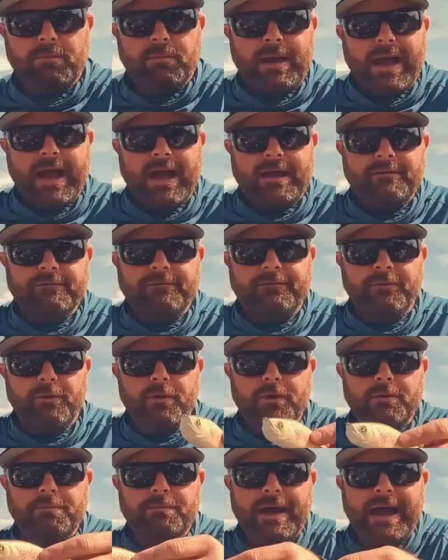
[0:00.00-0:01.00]
back and
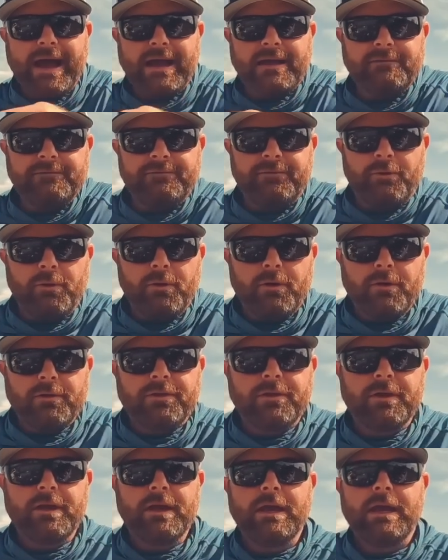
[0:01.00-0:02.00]
forth, back and forth,
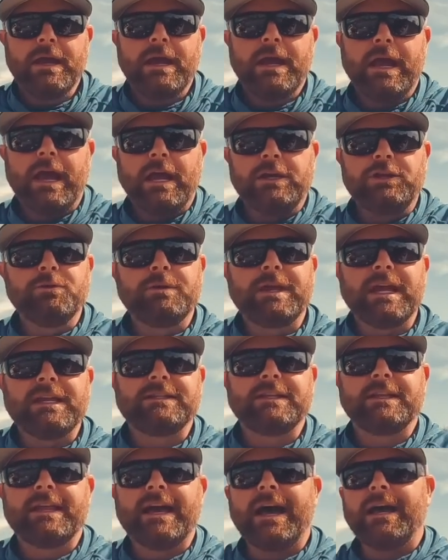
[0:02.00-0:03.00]
and you get
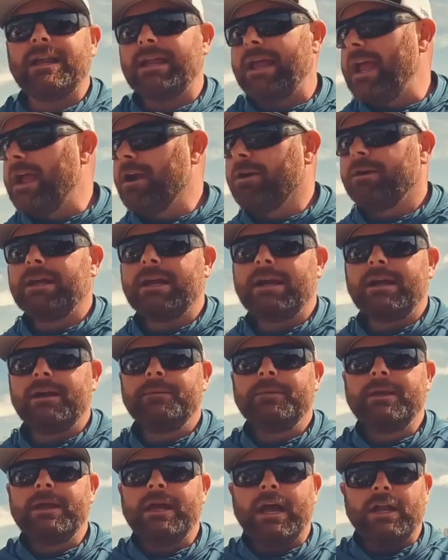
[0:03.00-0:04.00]
to that area
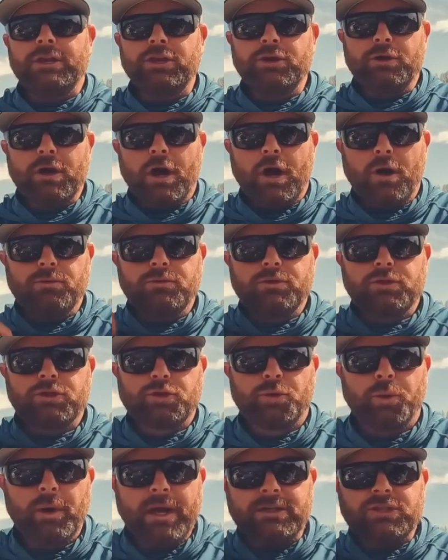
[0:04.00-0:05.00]
and you go
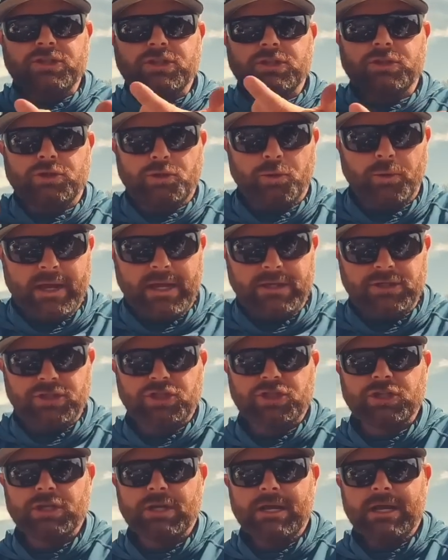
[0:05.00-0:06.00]
twitch,
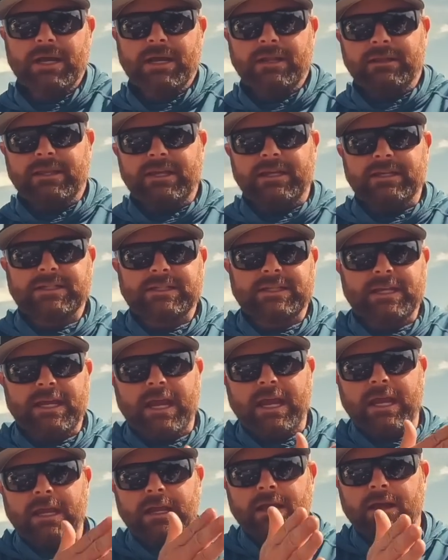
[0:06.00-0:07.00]
twitch, this
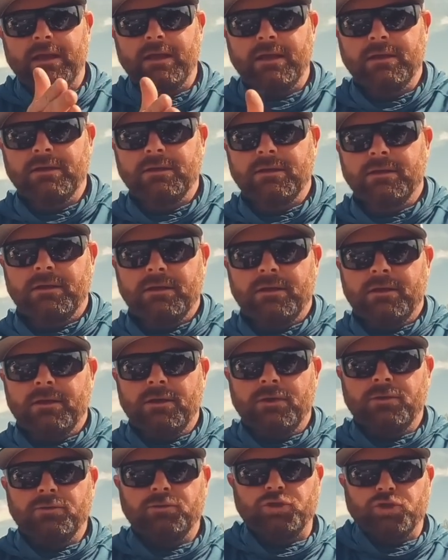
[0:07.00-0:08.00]
thing,
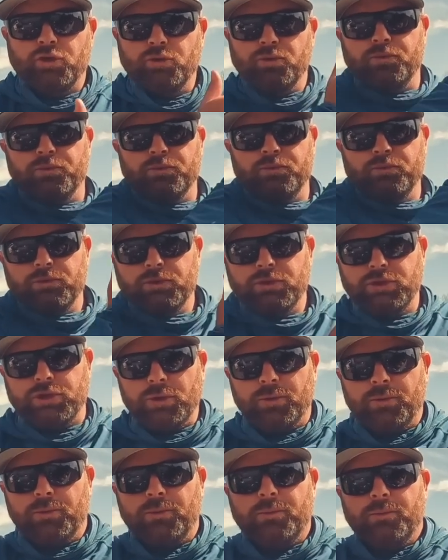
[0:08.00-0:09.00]
do,
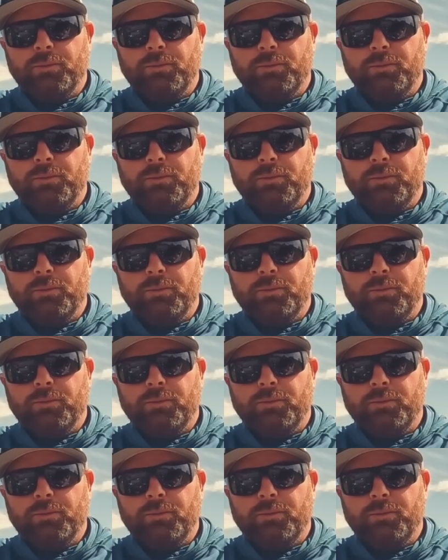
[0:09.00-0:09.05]
do,